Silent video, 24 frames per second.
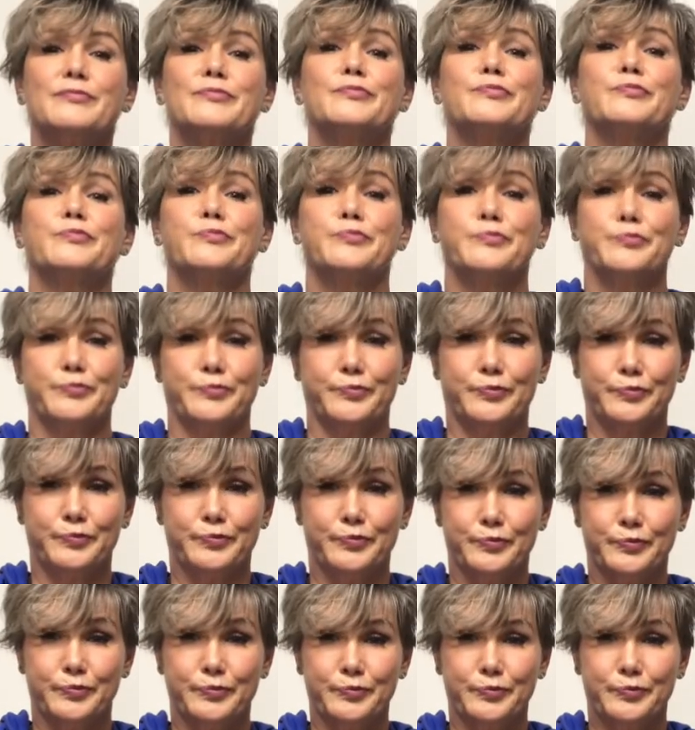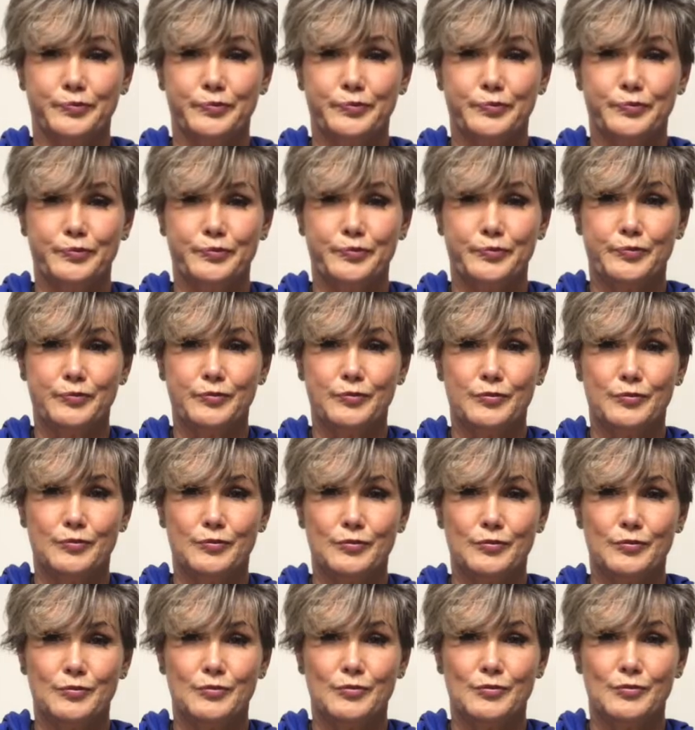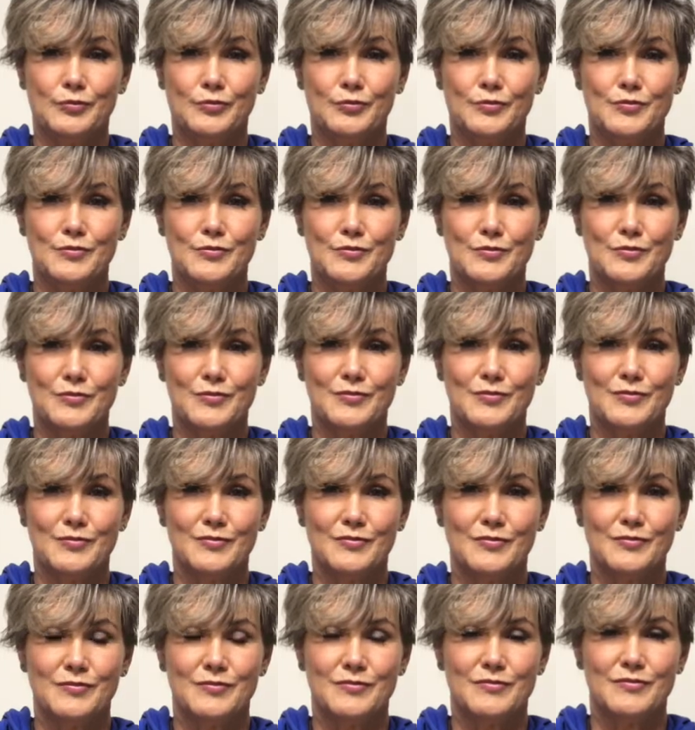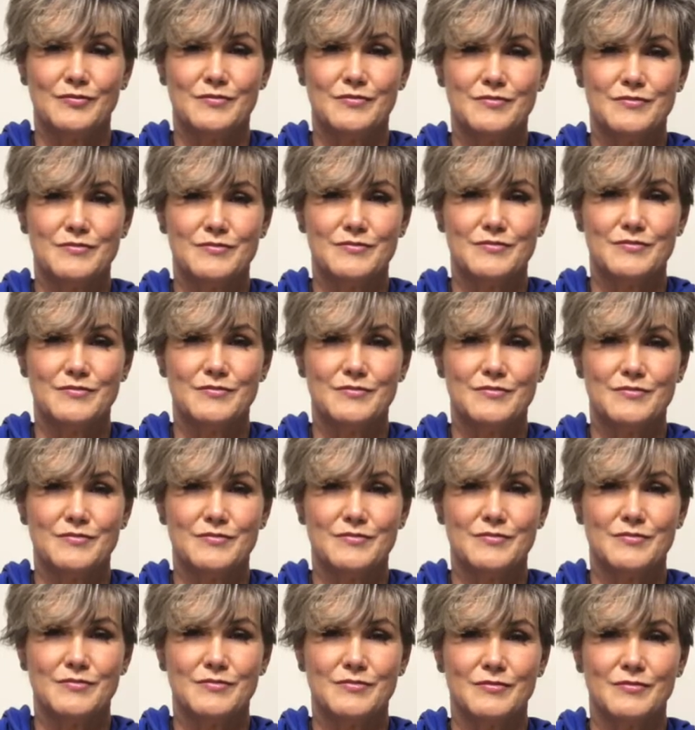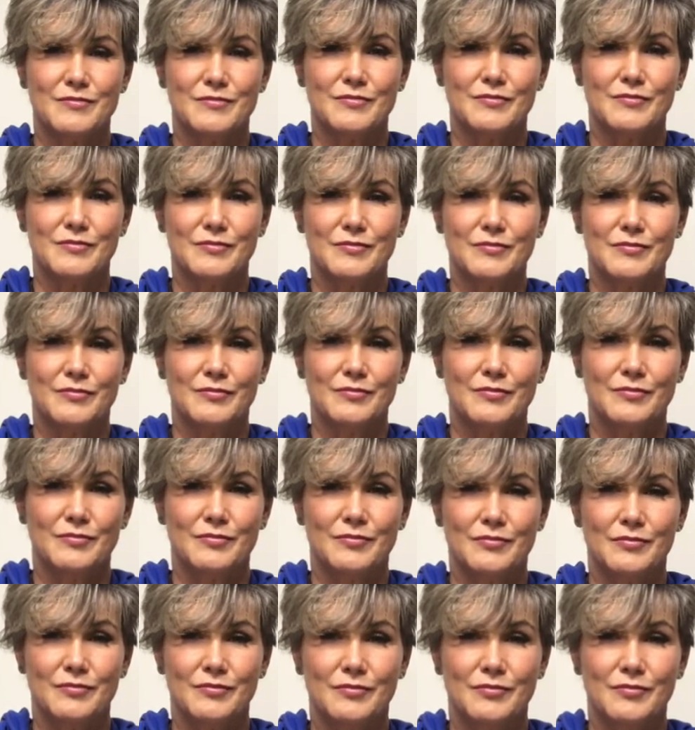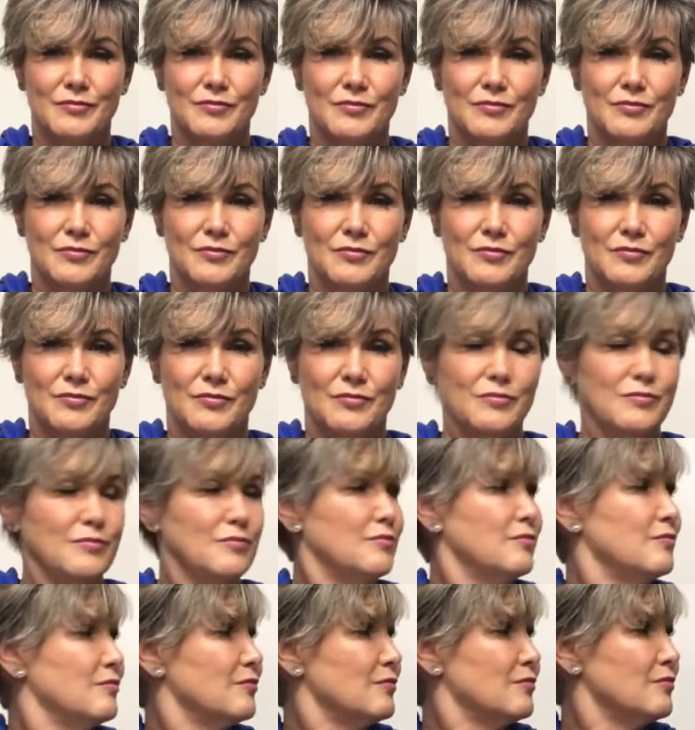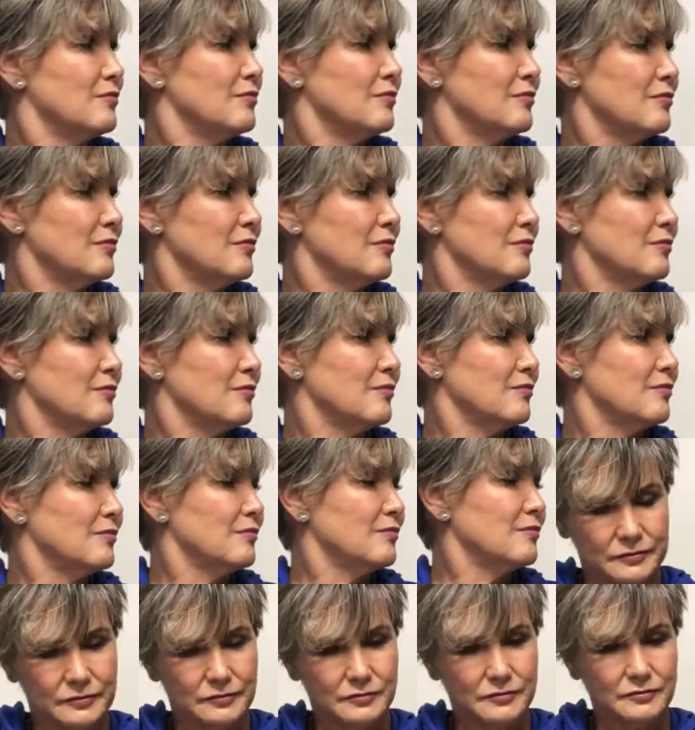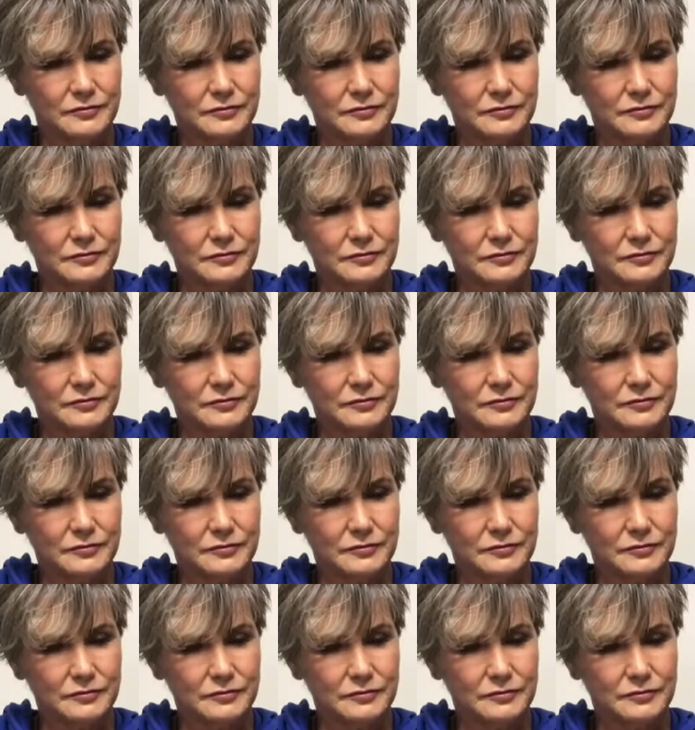This person isn't speaking.